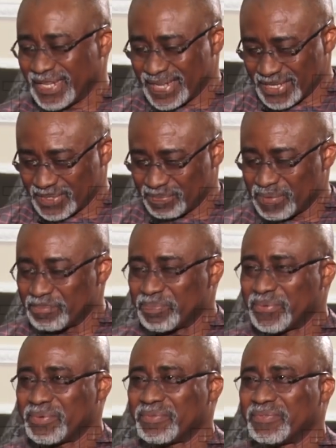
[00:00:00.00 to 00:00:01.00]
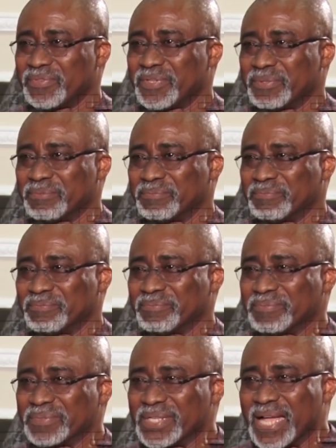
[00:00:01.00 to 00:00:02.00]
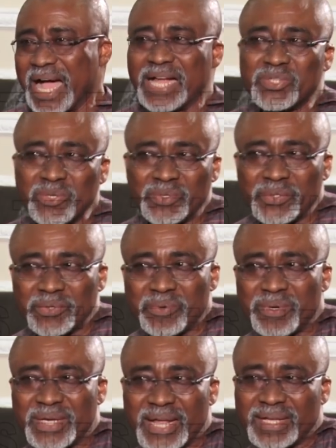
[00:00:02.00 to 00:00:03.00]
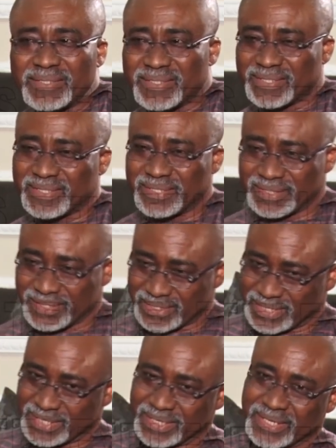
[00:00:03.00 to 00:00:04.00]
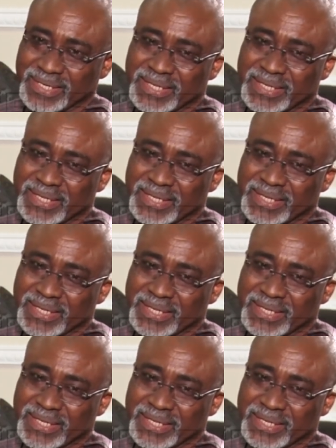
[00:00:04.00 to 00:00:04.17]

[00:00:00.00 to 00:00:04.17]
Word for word: And it's been proved. And so you will now see